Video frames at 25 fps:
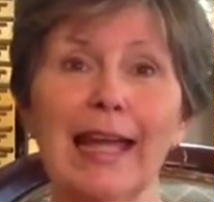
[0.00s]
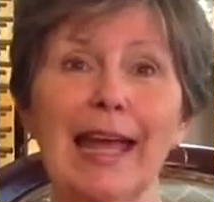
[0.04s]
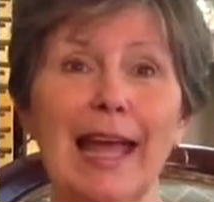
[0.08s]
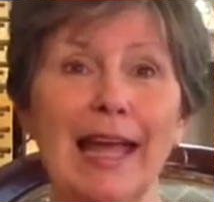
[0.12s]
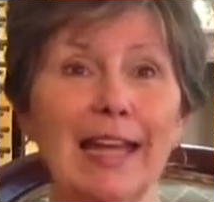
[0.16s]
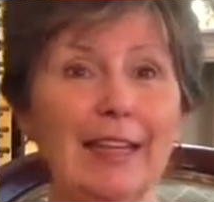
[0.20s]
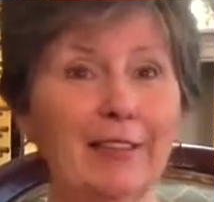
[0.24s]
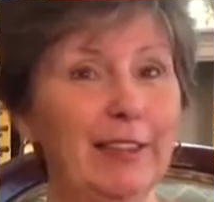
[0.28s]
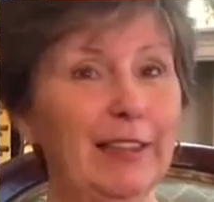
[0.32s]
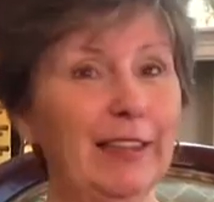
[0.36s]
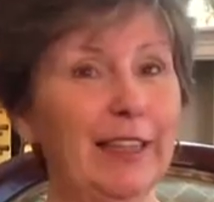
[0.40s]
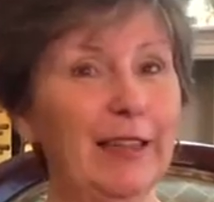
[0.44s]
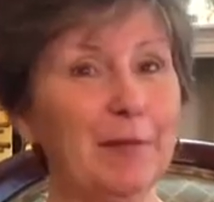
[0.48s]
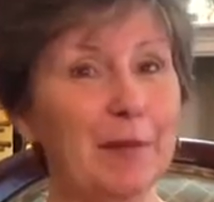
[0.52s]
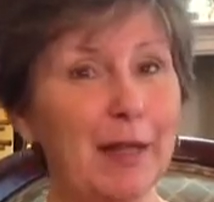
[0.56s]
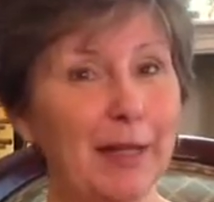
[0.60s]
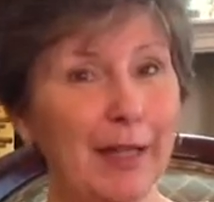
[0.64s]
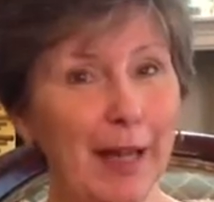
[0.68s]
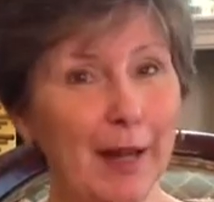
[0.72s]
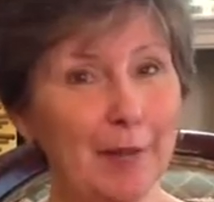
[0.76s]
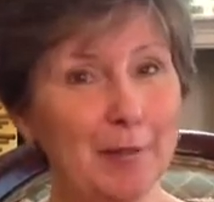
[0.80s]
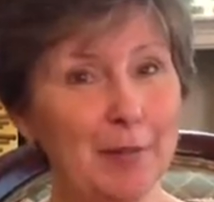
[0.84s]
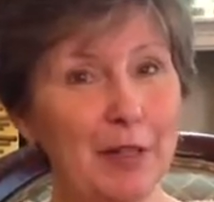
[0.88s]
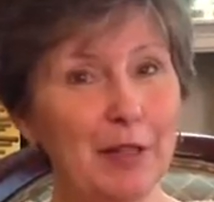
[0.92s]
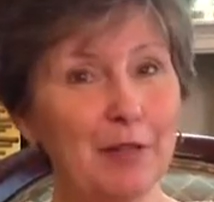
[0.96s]
And every time I
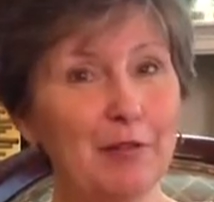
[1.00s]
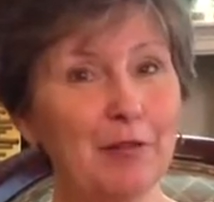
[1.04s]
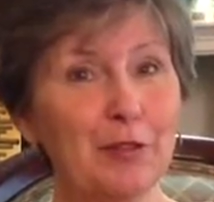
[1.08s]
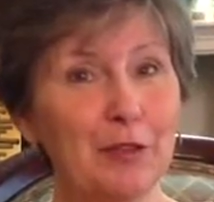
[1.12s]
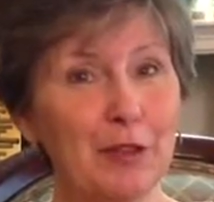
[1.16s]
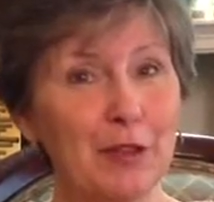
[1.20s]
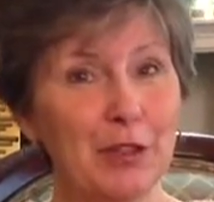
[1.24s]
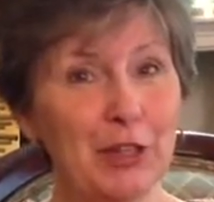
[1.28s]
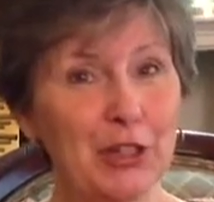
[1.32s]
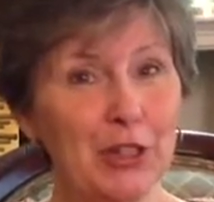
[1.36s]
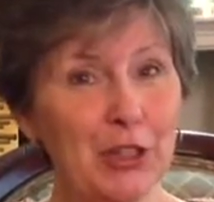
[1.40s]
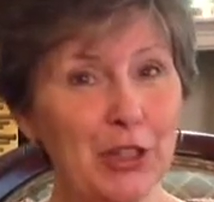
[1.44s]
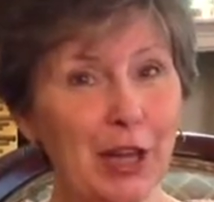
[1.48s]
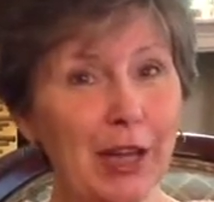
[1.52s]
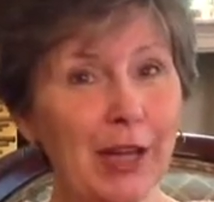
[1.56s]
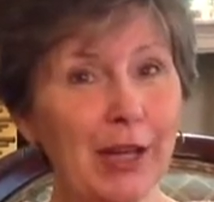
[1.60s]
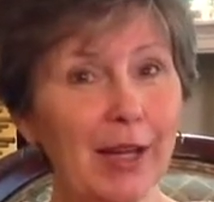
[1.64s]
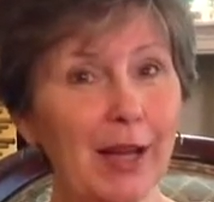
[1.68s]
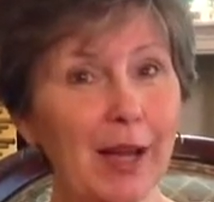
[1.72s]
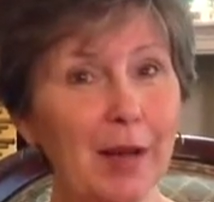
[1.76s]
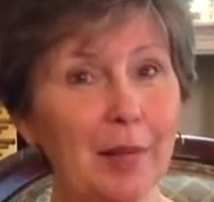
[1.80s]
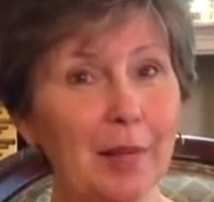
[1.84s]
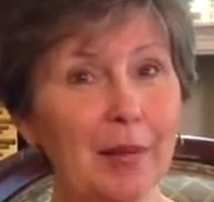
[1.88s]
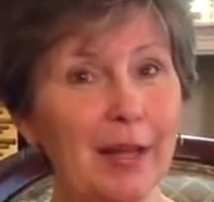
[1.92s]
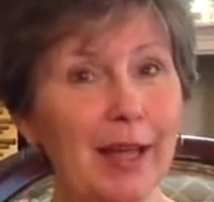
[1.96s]
come in for a
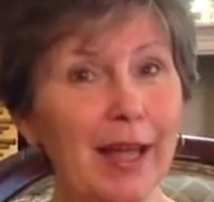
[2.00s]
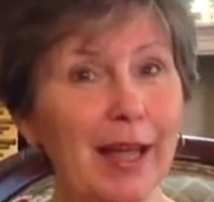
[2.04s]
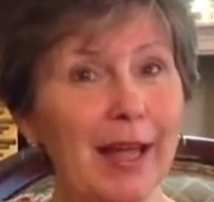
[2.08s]
checkup,